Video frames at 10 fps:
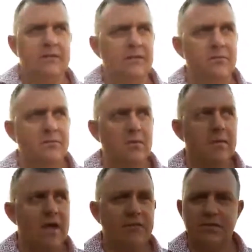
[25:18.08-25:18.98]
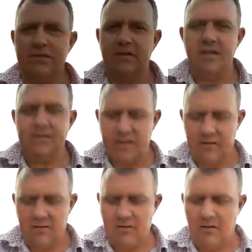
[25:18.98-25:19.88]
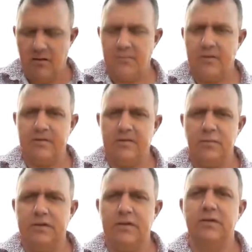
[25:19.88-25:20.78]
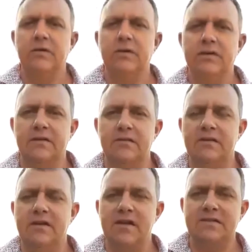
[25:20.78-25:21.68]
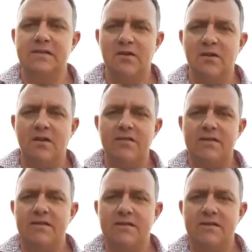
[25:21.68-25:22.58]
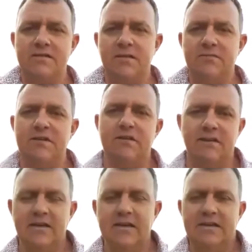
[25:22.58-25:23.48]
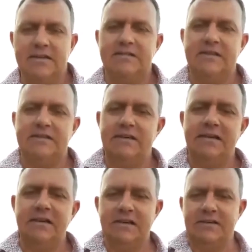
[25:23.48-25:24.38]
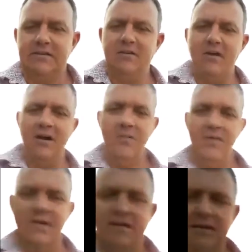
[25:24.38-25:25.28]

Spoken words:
You probably have to sit outside in your car, because this is what they do here. They sit outside in your car, and then the nurse comes and sticks the needle into your arm there.